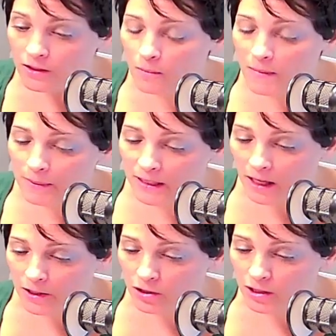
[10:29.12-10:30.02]
So maybe
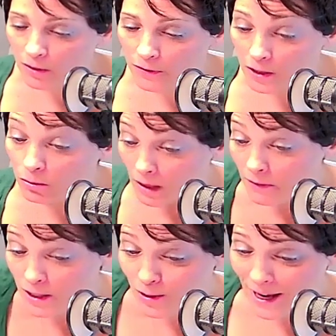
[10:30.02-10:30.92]
tell yourself that you
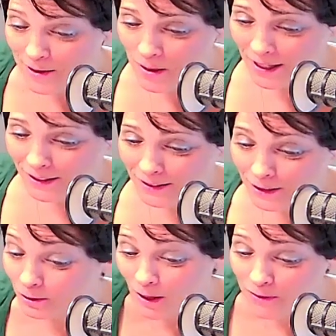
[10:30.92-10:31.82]
love that you can buy it.
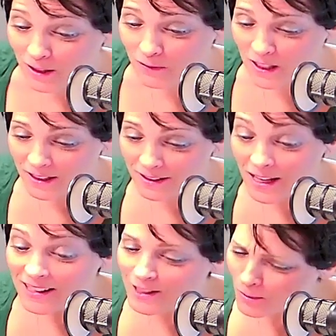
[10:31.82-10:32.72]
You love the convenience.
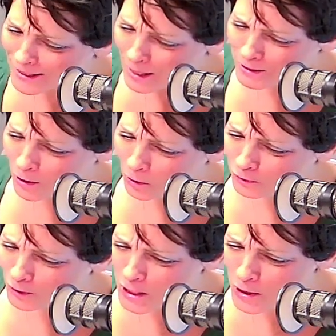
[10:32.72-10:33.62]
Someone kept it
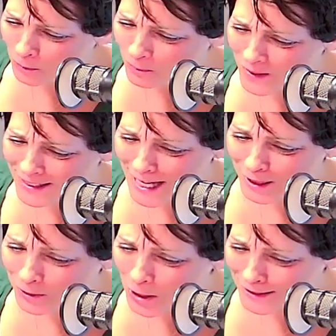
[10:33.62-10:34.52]
cold for you. They
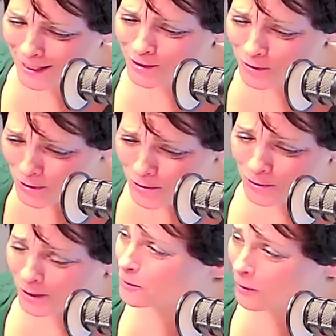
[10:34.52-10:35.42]
sat there all day so you could